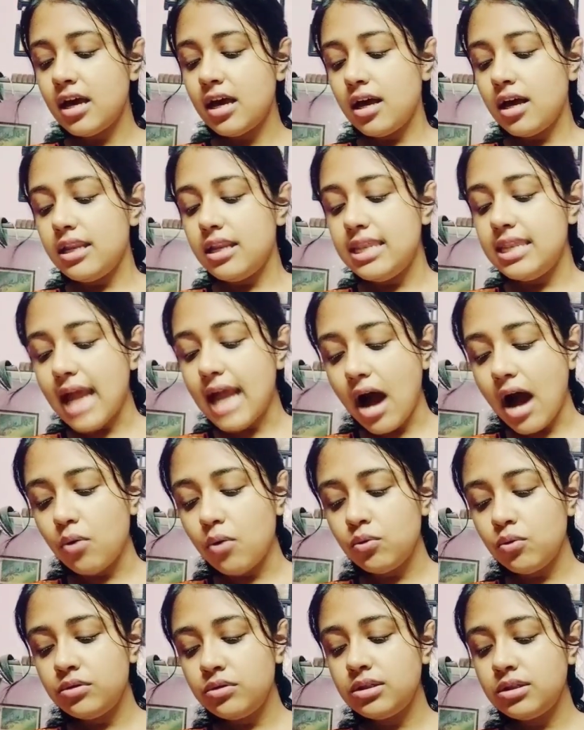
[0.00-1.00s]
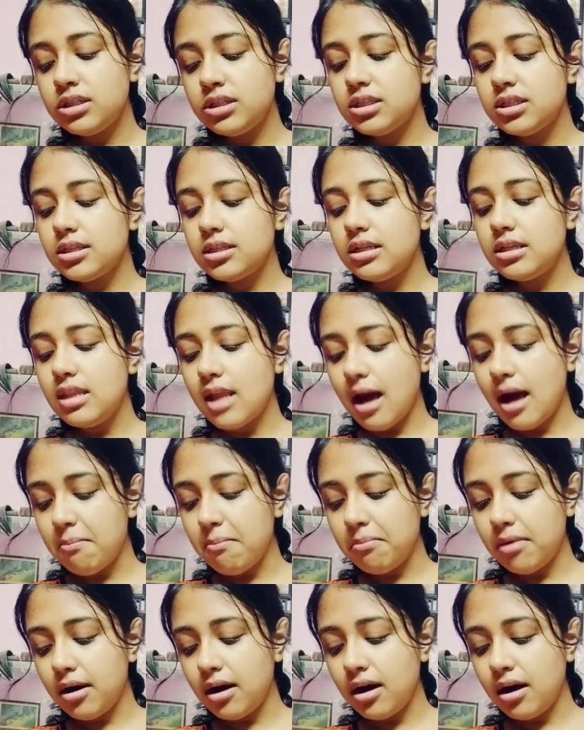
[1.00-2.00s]
nouns,
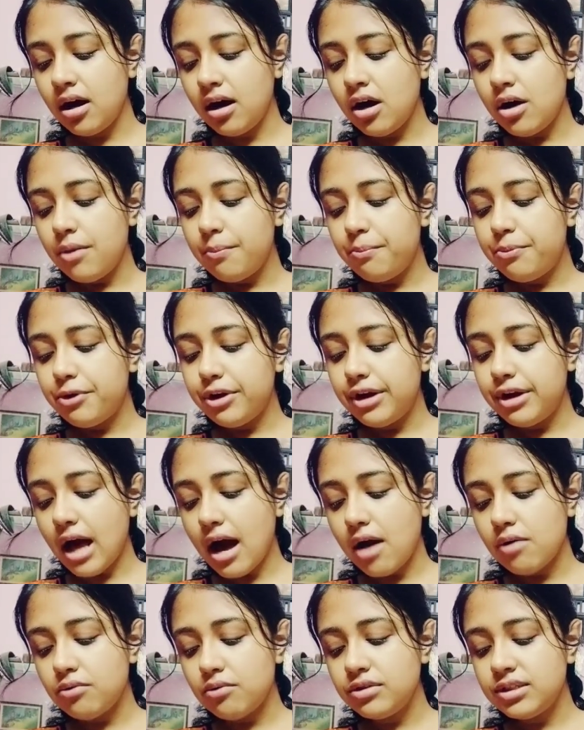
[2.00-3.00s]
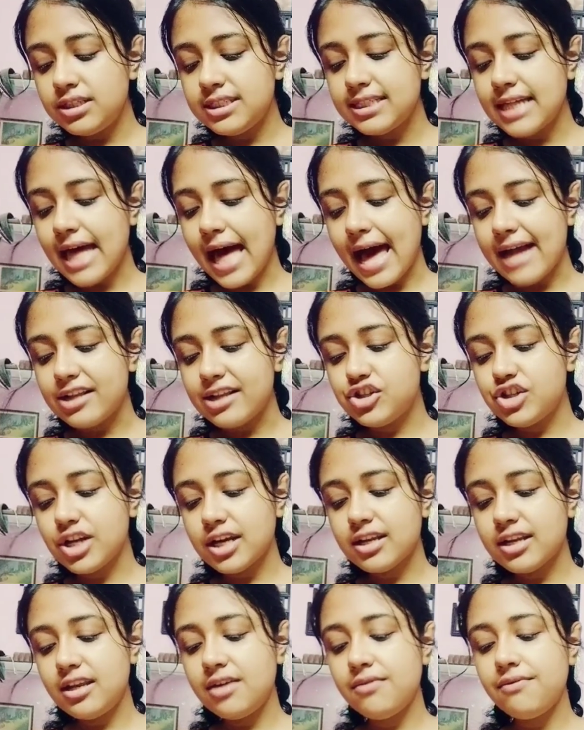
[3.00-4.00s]
number, pronouns,
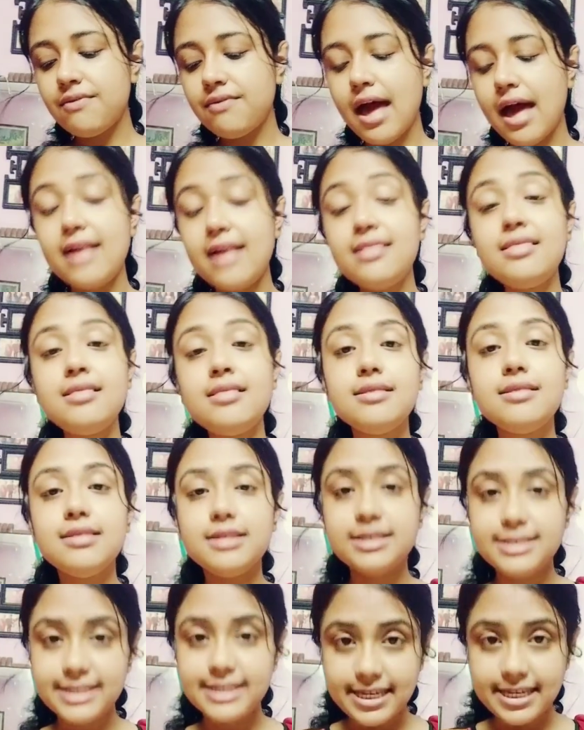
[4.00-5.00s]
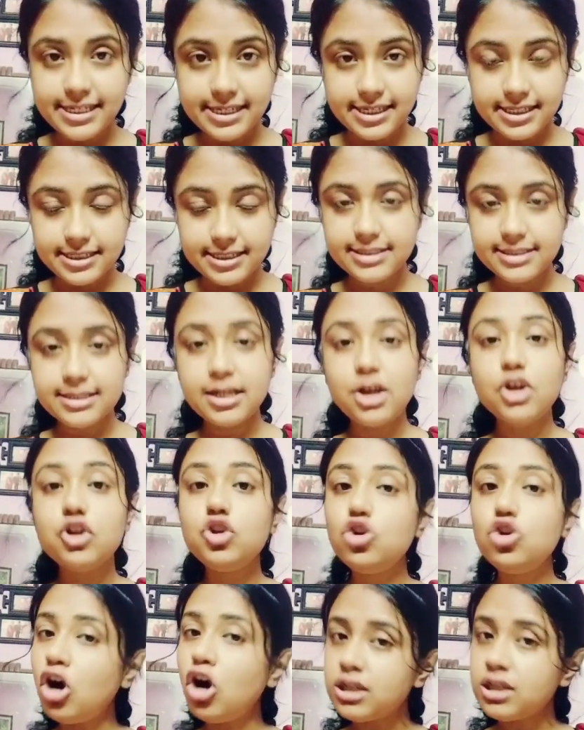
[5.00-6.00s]
adjective, and the sentence,
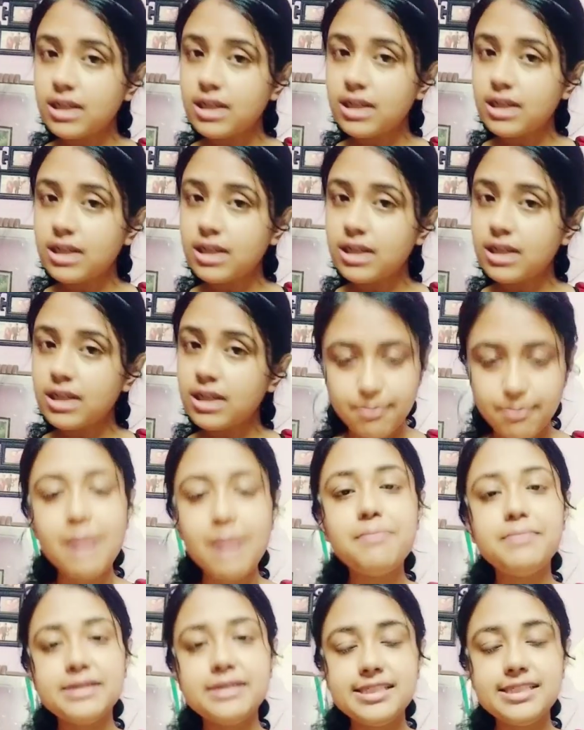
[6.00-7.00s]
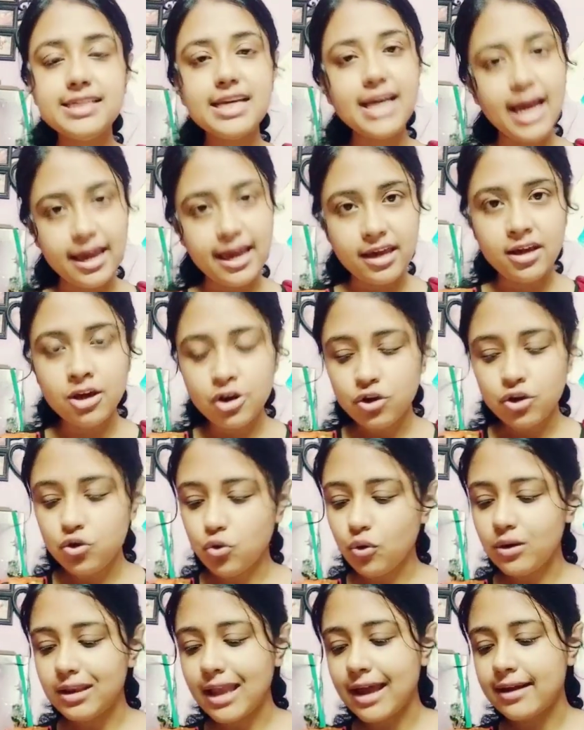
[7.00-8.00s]
not article. By mistake I
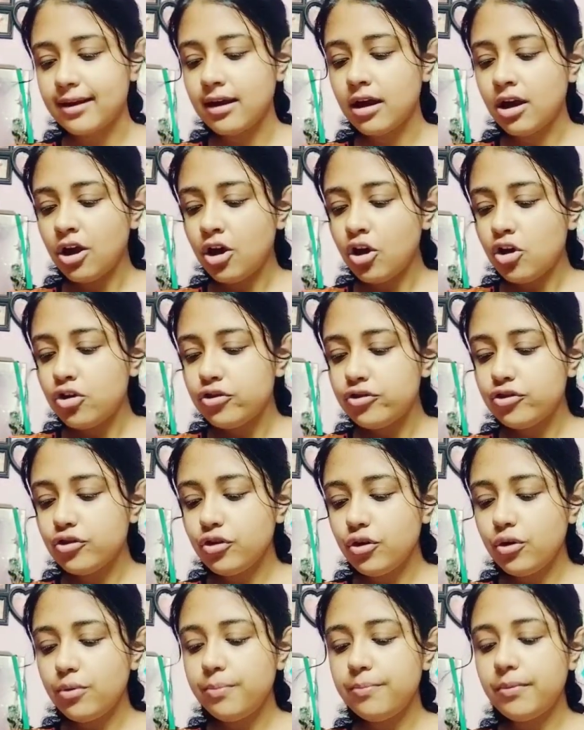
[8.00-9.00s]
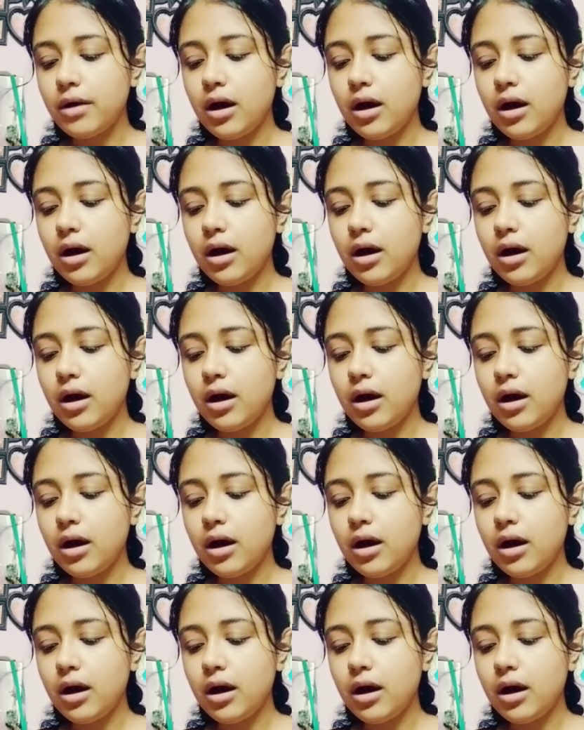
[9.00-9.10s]
told that. So